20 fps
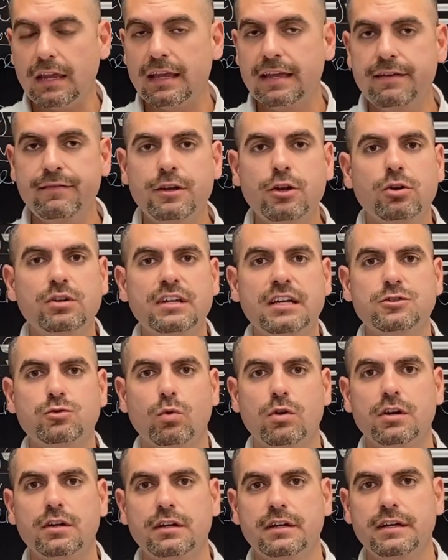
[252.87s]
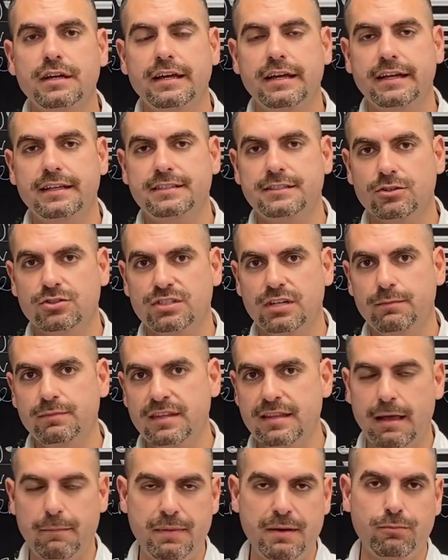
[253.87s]
Even though it does work, it's still
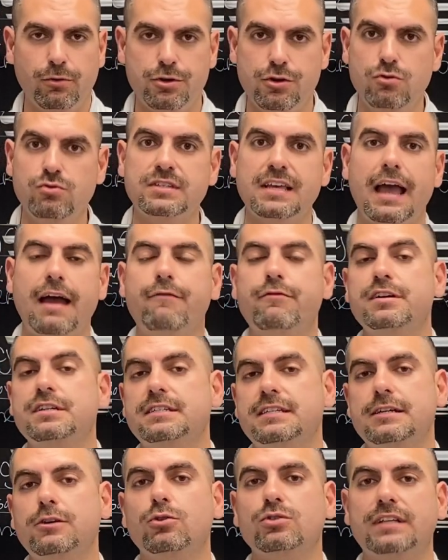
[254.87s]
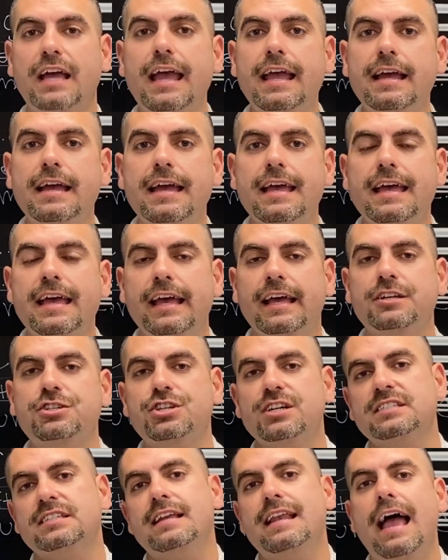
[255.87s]
something that people use every single day. It's
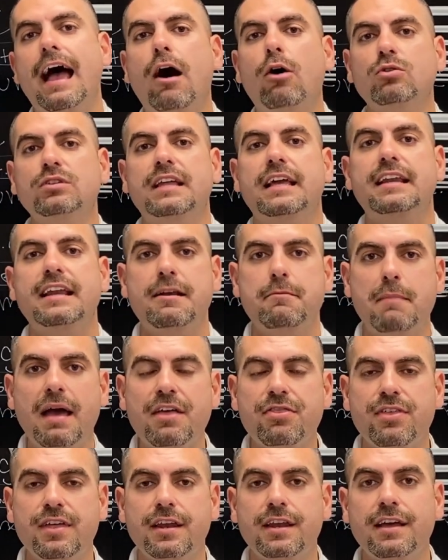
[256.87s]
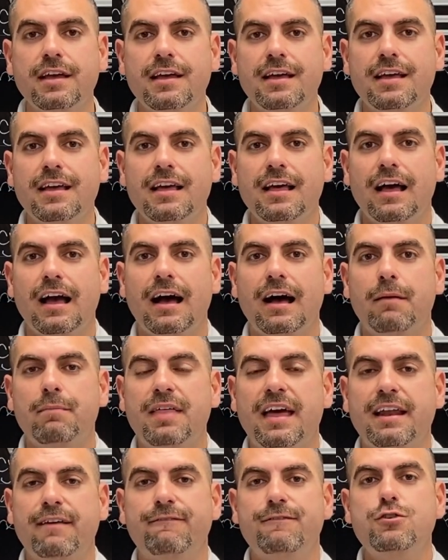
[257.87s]
just an outdated method
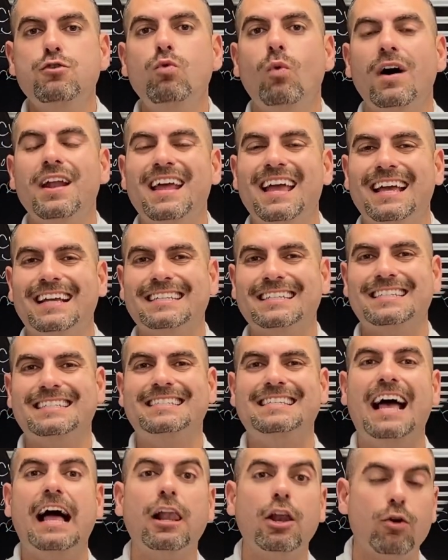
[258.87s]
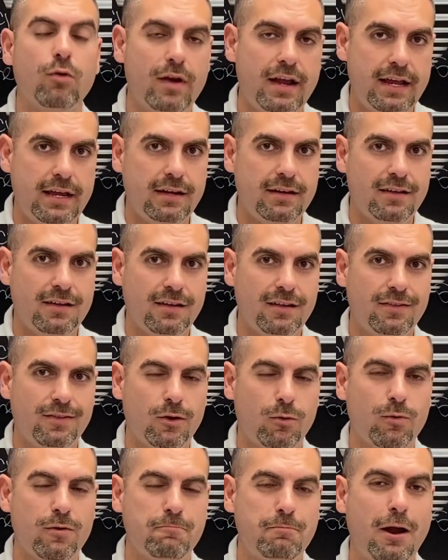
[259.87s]
that if you want to accelerate
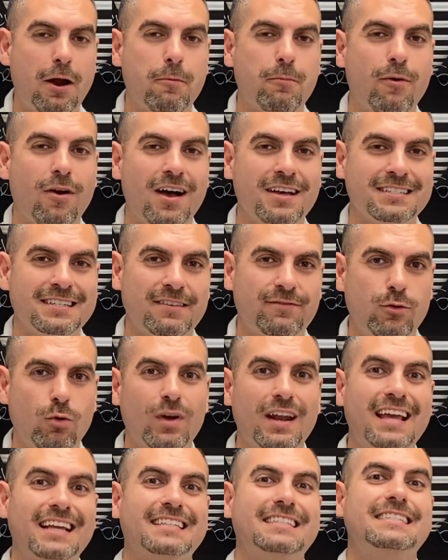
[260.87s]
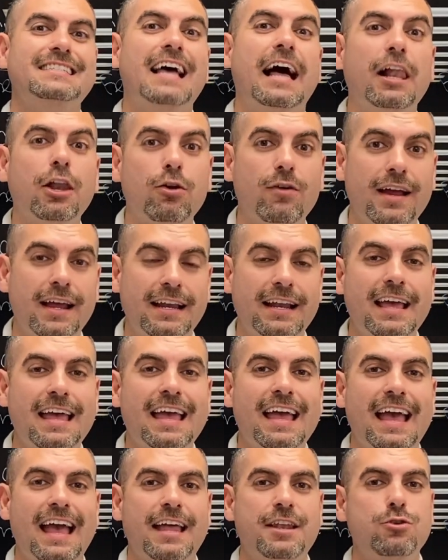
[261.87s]
the repair process, if you want to accelerate
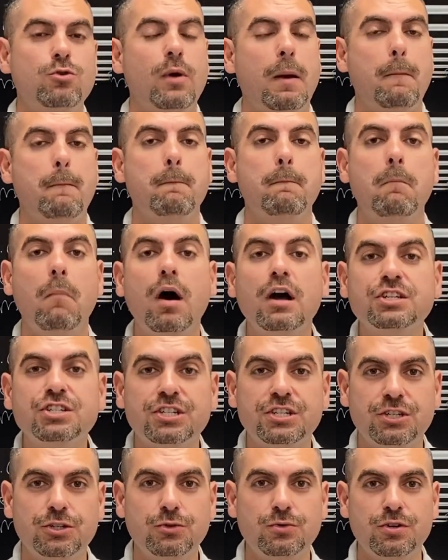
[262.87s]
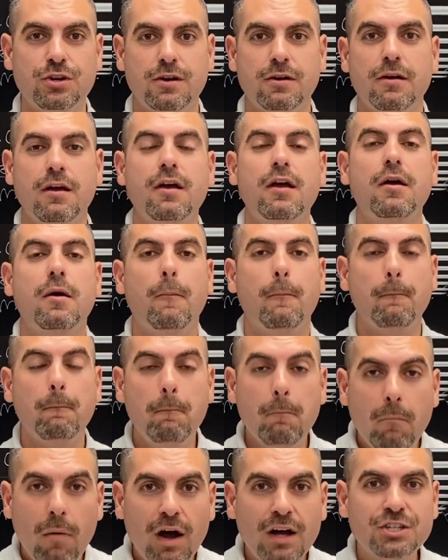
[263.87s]
and do it much sooner,
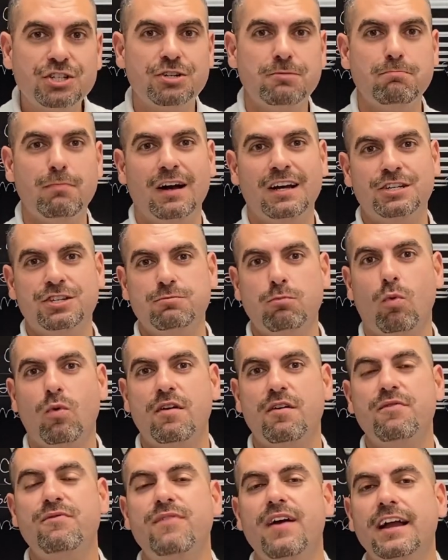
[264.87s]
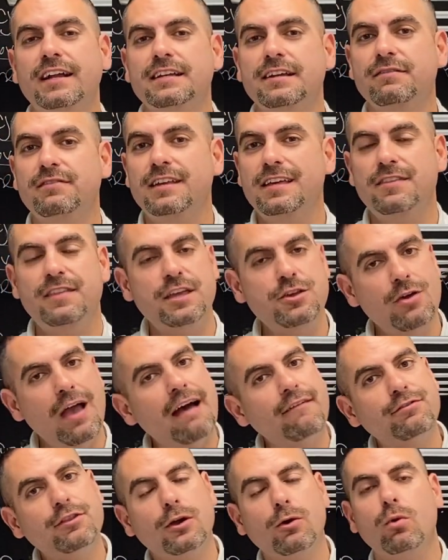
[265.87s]
much more effectively, then you
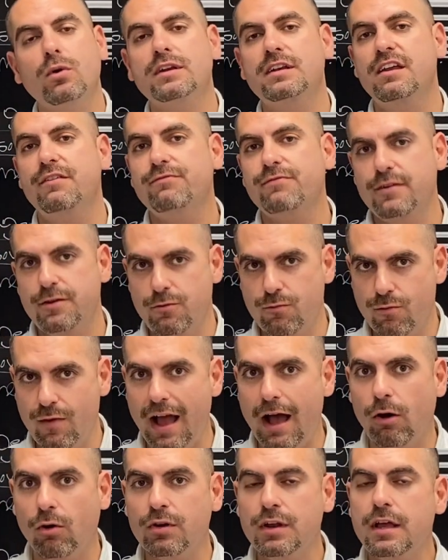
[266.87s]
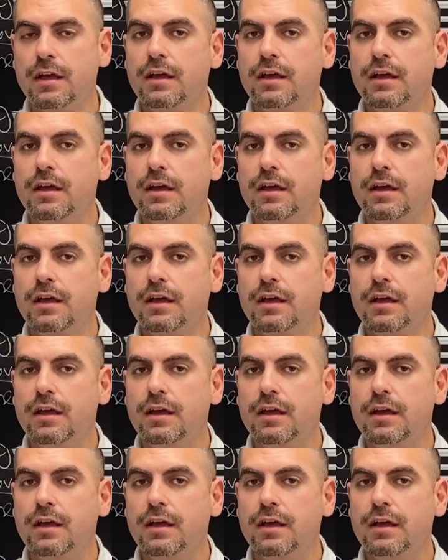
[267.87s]
have to go a different route.